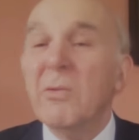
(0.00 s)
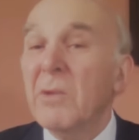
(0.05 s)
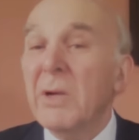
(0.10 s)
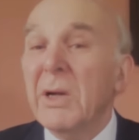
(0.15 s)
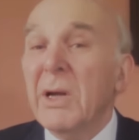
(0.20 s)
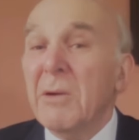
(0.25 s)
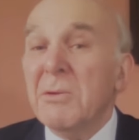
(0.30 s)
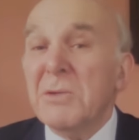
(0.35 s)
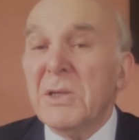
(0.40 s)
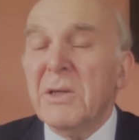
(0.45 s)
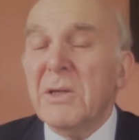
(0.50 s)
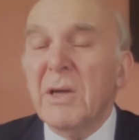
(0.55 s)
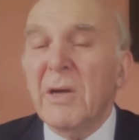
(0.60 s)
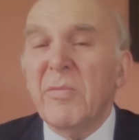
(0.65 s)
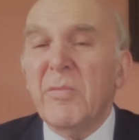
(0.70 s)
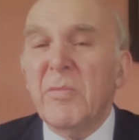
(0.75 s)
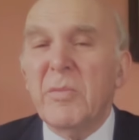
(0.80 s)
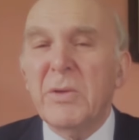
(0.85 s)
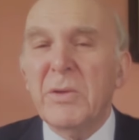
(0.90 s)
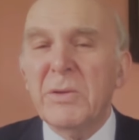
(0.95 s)
When I was in
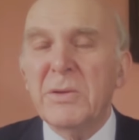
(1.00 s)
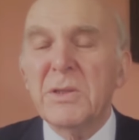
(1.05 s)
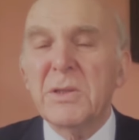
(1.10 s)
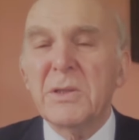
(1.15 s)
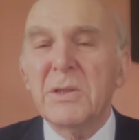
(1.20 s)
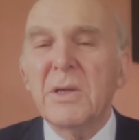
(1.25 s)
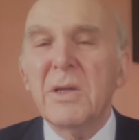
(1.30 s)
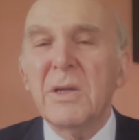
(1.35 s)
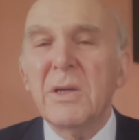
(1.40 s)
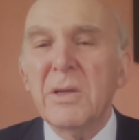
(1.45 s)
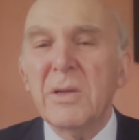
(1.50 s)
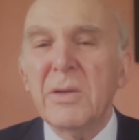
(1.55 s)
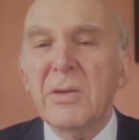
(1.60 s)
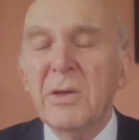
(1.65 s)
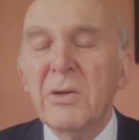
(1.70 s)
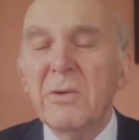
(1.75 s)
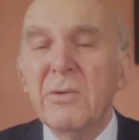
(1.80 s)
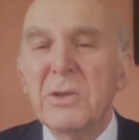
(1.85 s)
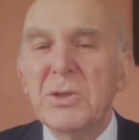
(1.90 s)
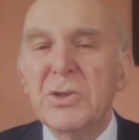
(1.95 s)
government, the
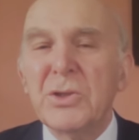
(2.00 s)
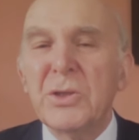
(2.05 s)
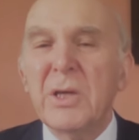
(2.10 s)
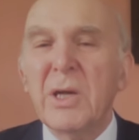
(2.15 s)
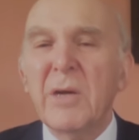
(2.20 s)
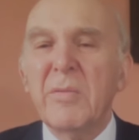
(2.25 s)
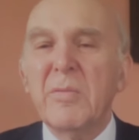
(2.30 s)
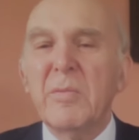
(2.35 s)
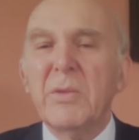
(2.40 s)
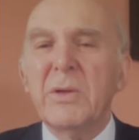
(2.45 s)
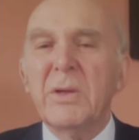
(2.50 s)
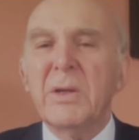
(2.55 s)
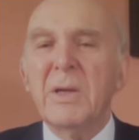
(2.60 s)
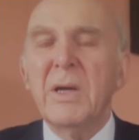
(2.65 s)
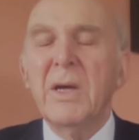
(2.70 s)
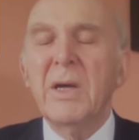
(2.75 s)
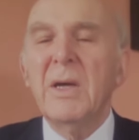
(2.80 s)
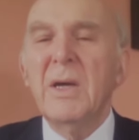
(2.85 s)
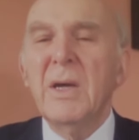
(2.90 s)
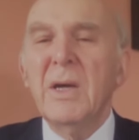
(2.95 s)
coalition government
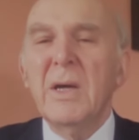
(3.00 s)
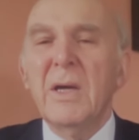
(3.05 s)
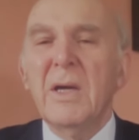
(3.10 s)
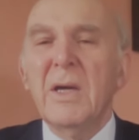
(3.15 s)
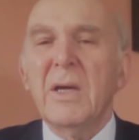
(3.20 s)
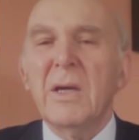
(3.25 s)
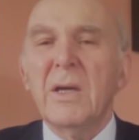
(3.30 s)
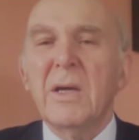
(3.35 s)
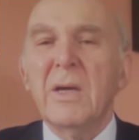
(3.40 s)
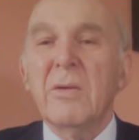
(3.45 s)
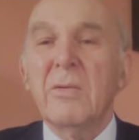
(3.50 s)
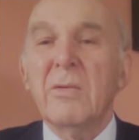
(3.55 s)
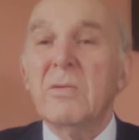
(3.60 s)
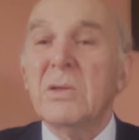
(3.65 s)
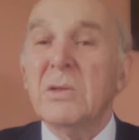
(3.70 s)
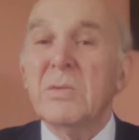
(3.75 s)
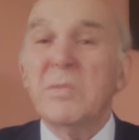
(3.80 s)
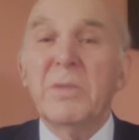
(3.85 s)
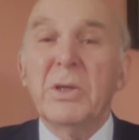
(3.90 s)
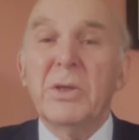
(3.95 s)

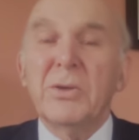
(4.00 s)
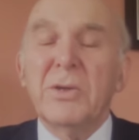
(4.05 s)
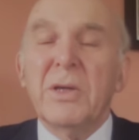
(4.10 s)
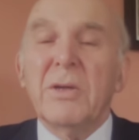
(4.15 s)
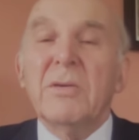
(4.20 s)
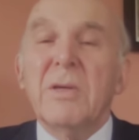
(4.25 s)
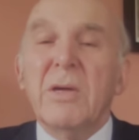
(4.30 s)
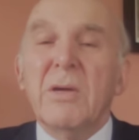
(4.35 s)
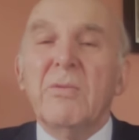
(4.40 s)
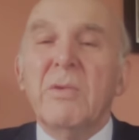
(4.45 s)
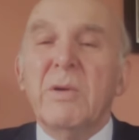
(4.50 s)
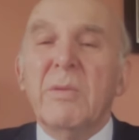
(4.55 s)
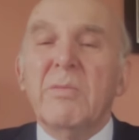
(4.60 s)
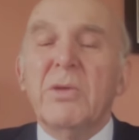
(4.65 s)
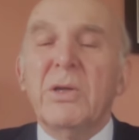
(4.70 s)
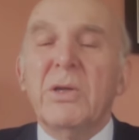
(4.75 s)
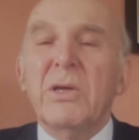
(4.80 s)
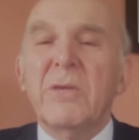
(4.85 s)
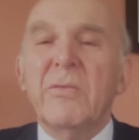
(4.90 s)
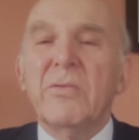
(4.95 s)
was building, we
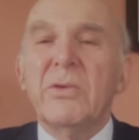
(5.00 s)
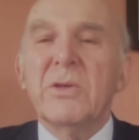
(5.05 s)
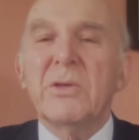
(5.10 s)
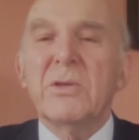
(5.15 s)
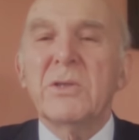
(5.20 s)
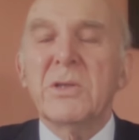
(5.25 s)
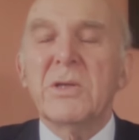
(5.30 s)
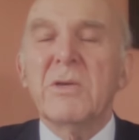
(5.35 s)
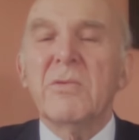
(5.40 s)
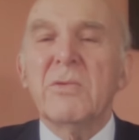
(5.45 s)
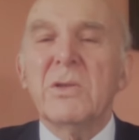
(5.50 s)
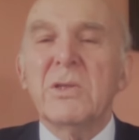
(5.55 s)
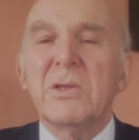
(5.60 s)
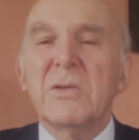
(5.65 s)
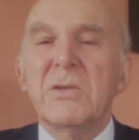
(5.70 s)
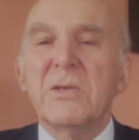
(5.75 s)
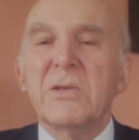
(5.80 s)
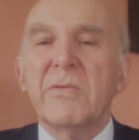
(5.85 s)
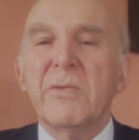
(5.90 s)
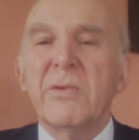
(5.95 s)
believed that it
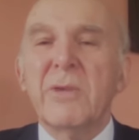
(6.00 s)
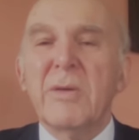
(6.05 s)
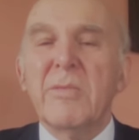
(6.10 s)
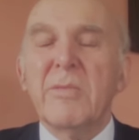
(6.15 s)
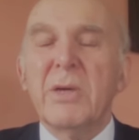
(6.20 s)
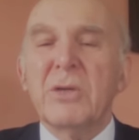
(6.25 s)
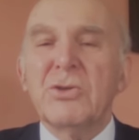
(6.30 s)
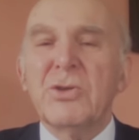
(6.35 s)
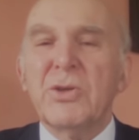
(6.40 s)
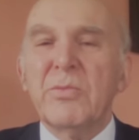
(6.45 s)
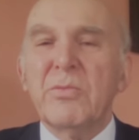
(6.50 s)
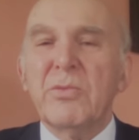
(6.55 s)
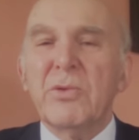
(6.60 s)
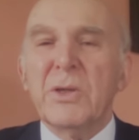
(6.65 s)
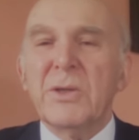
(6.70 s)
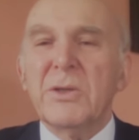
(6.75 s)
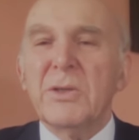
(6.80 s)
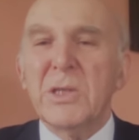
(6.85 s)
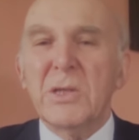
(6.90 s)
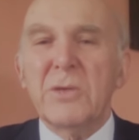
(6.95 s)
was very much in
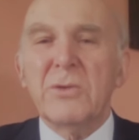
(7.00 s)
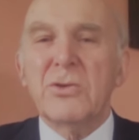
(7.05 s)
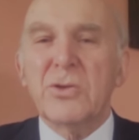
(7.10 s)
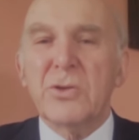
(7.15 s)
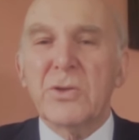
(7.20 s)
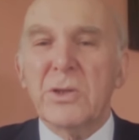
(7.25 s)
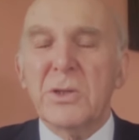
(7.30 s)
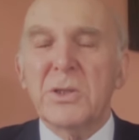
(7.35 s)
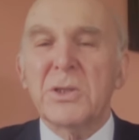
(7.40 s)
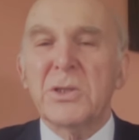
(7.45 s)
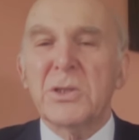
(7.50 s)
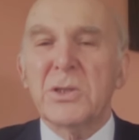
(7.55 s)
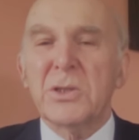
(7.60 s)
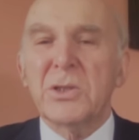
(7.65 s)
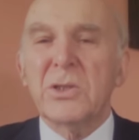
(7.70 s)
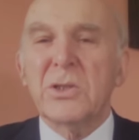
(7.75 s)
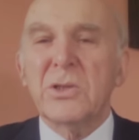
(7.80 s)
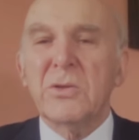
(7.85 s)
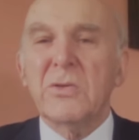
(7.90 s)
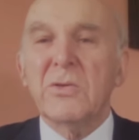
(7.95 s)
Britain's
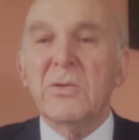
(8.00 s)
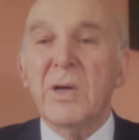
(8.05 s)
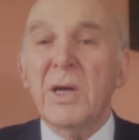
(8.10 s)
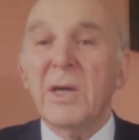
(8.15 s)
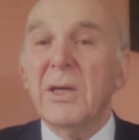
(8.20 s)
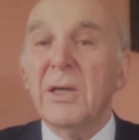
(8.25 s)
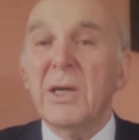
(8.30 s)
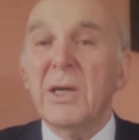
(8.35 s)
interest to